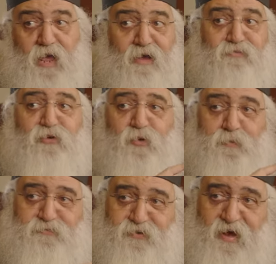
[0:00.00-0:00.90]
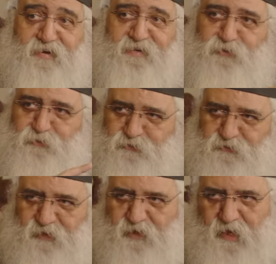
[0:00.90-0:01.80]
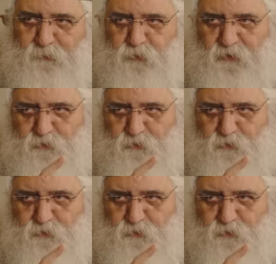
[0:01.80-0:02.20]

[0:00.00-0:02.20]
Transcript: They want to use Ukraine